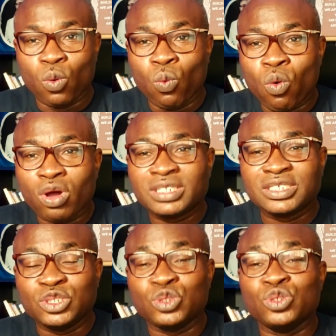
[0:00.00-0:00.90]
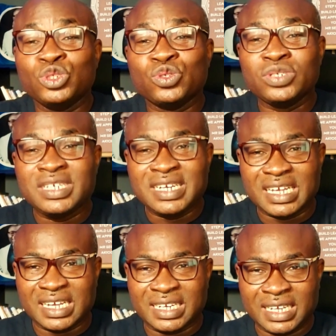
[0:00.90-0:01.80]
What do you
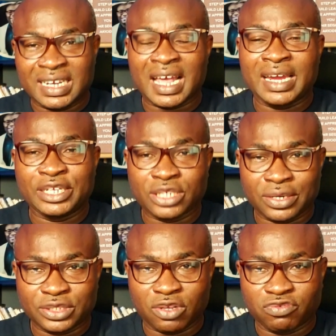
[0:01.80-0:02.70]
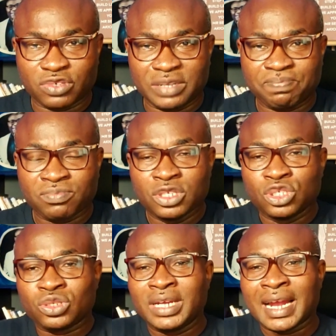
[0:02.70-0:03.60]
need in an HR software?
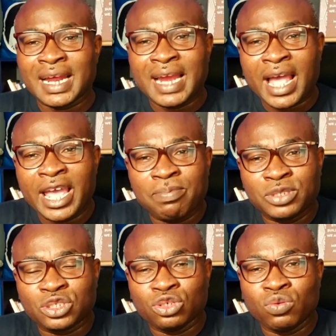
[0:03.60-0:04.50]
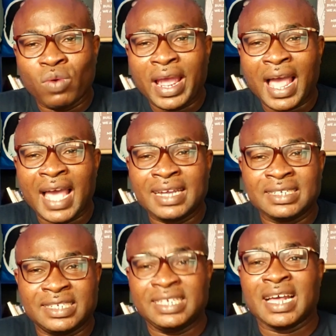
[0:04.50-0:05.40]
So in an earlier episode where I
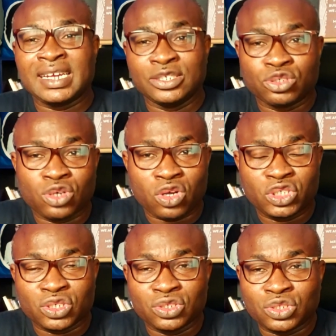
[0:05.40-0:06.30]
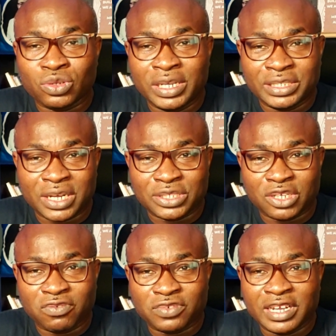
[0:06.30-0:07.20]
did an introduction to HR
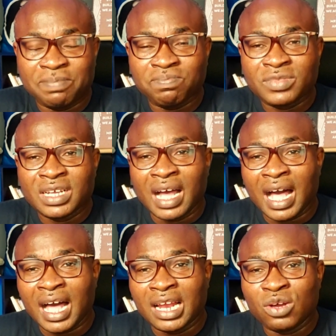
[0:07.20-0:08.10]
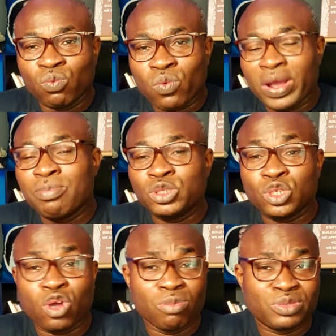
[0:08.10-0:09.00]
software, we're able to
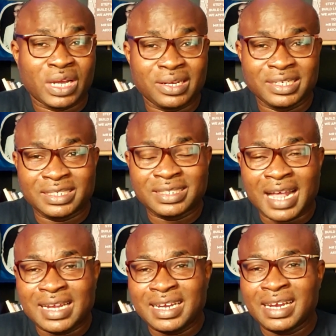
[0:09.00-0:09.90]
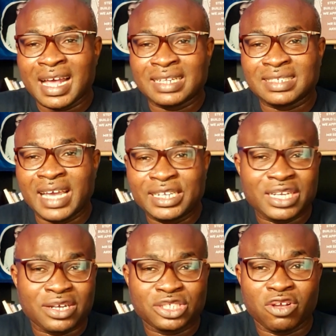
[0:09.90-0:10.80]
come to an understanding that
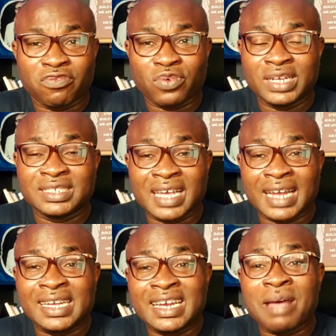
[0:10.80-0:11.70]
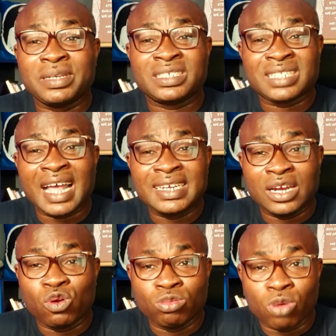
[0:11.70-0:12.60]
HR softwares can either be
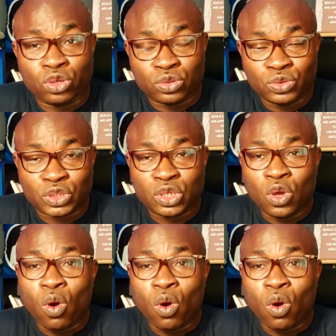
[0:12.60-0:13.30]
standalone modules